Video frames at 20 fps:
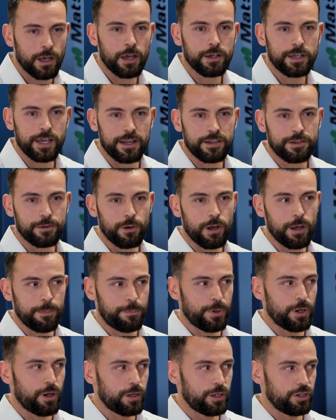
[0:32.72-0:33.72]
Okay, so our
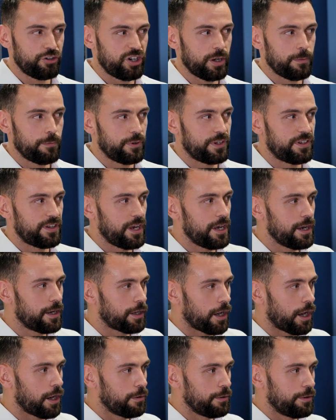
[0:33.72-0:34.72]
partnership with
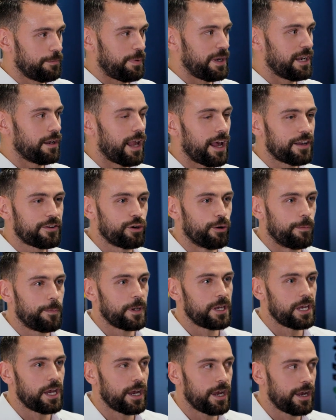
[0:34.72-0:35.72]
SECO has been the last
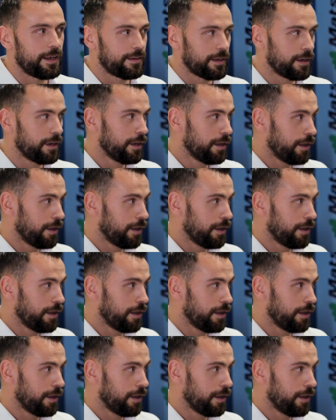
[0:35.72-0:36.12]
couple of years.